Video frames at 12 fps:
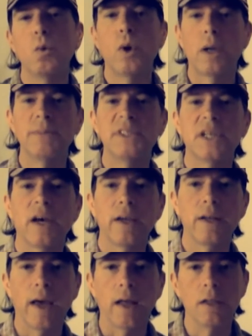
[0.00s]

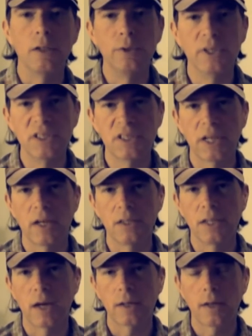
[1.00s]
website at
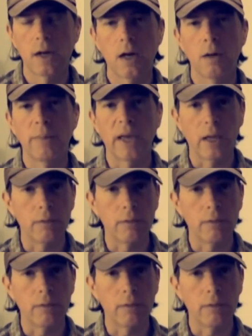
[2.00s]
LunarSail.com